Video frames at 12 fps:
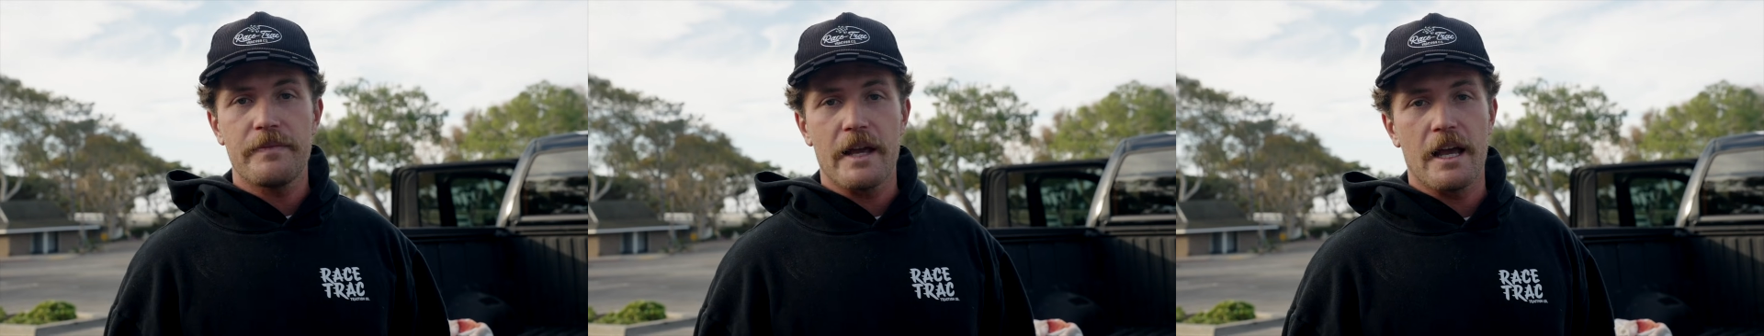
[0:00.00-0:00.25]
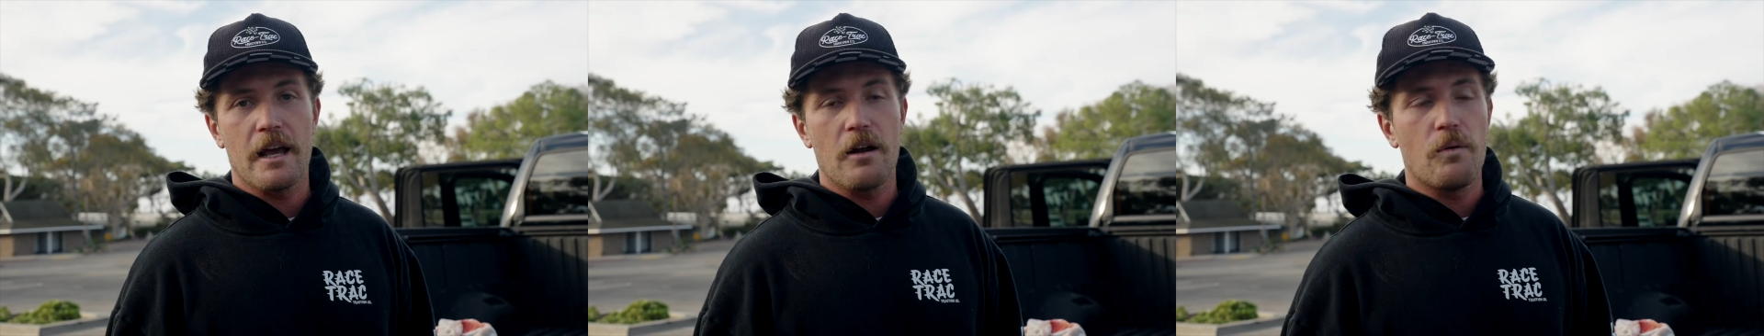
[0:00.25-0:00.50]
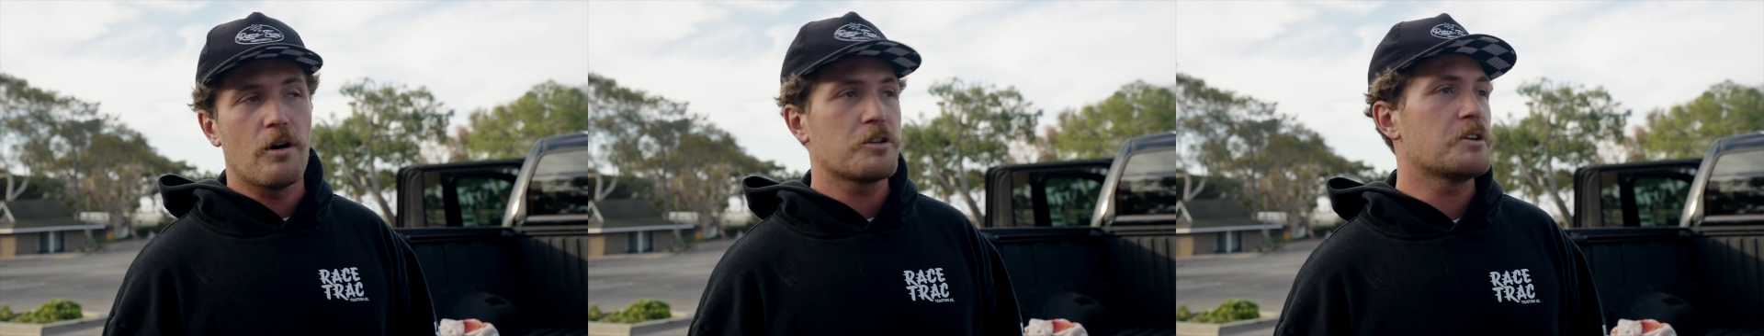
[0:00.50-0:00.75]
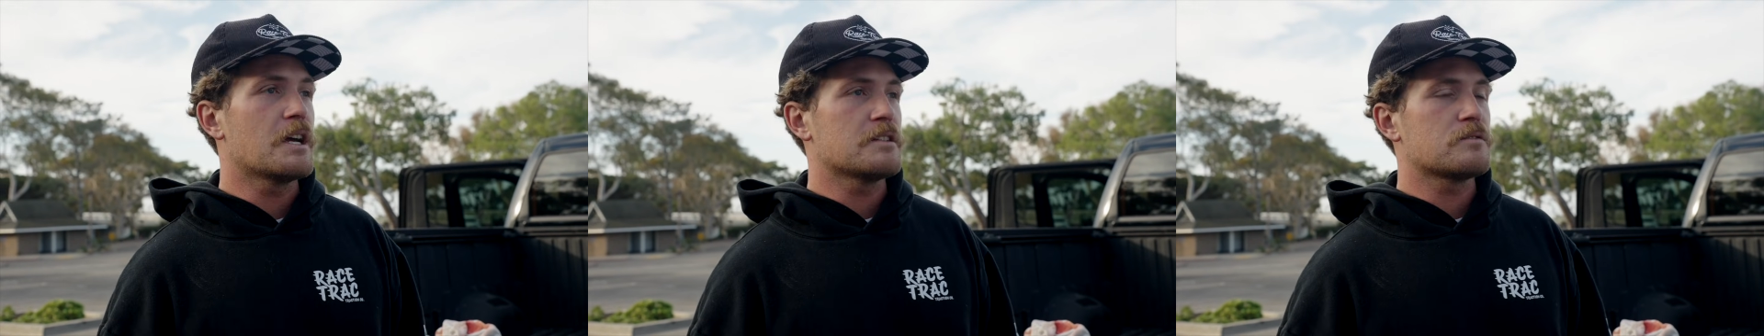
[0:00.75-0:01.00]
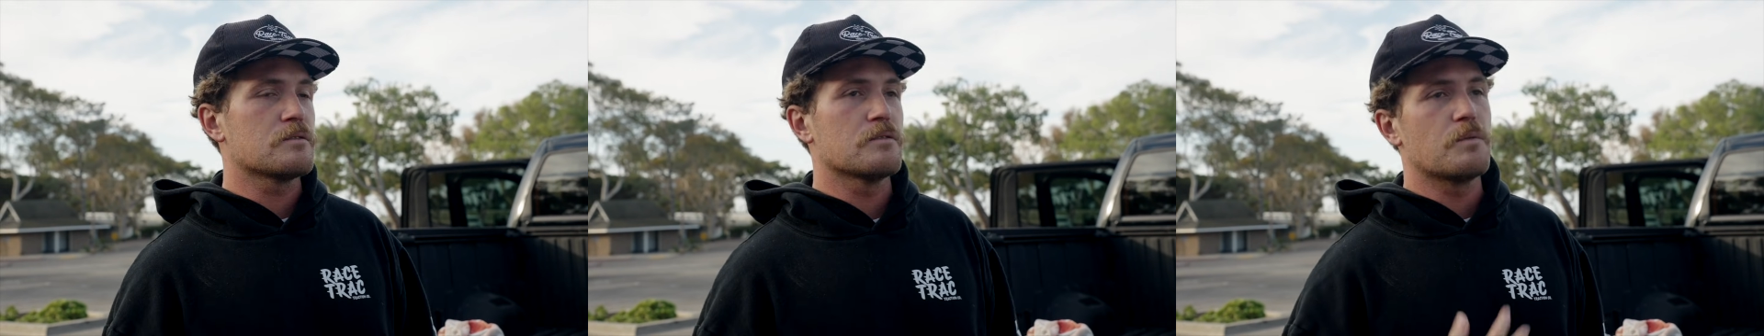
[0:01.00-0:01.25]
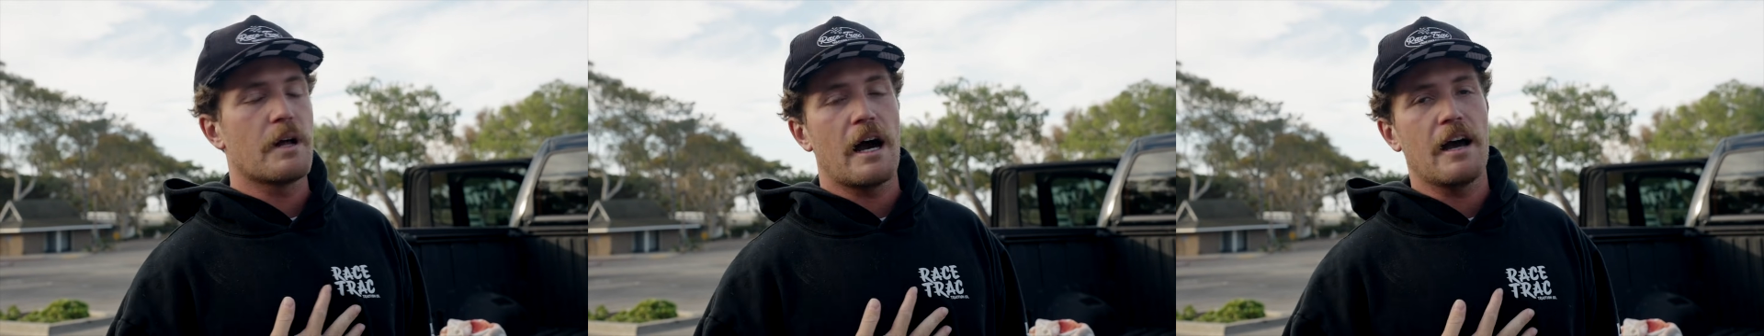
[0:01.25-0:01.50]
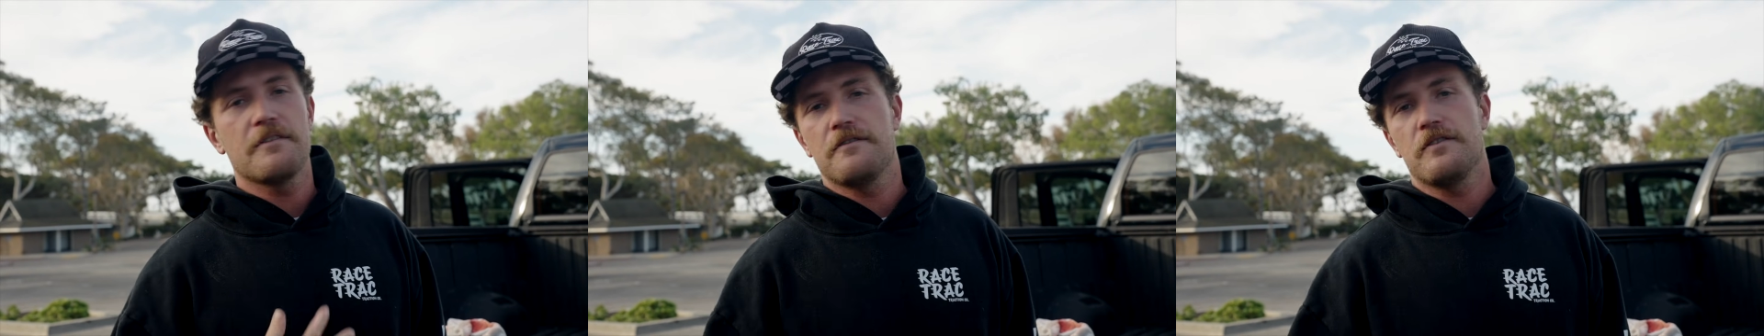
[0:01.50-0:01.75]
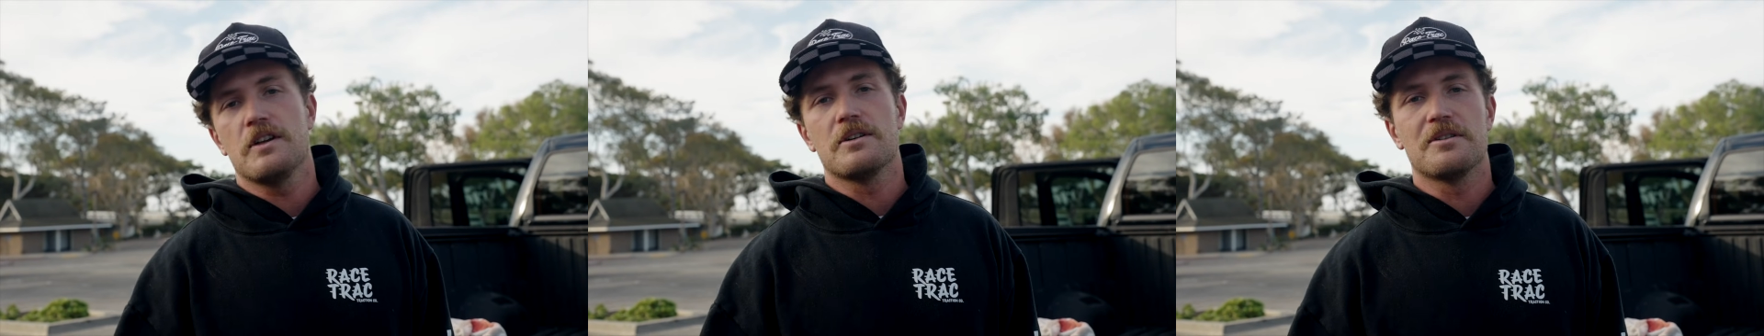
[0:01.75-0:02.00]
and I'll walk you guys through what I
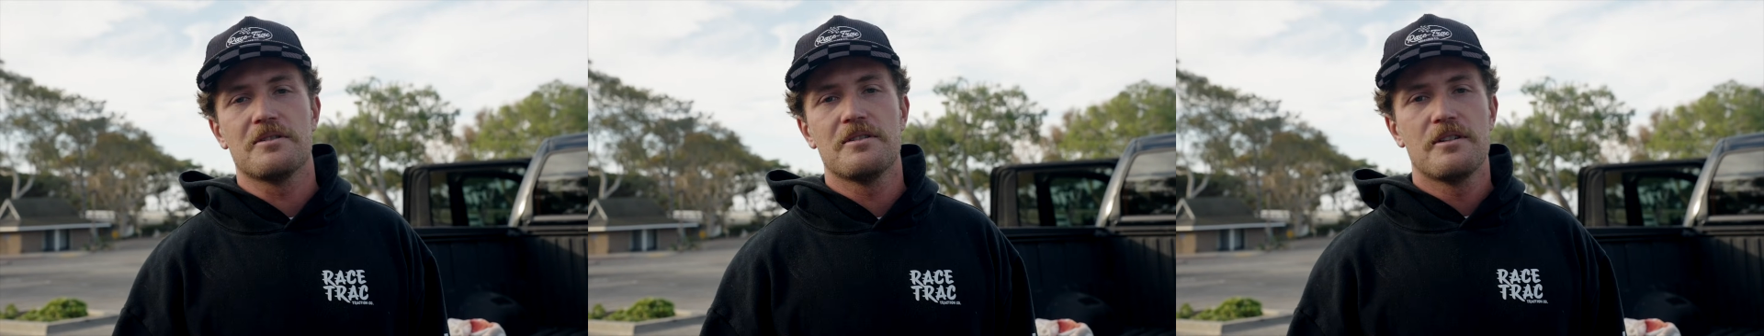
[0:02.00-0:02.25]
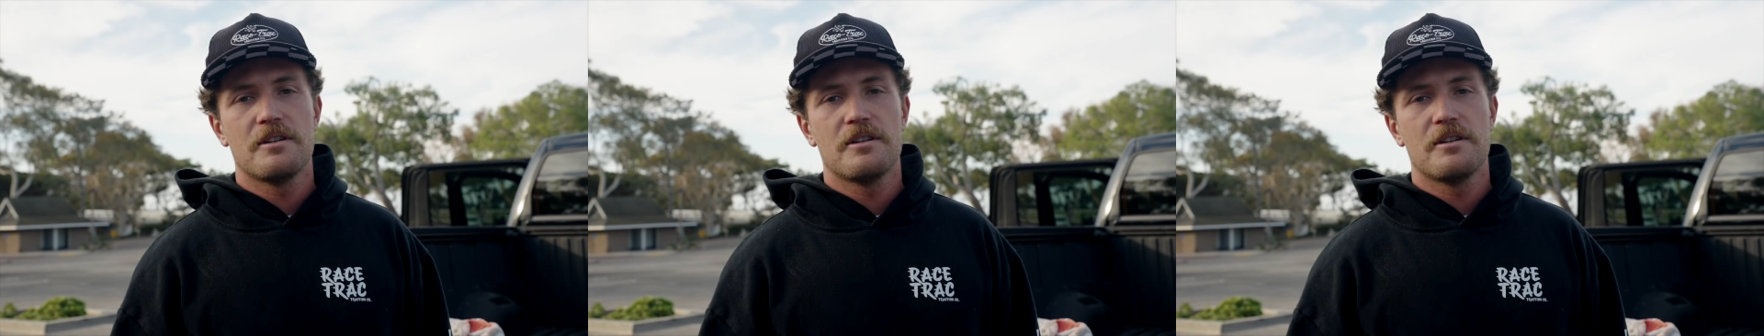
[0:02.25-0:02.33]
feel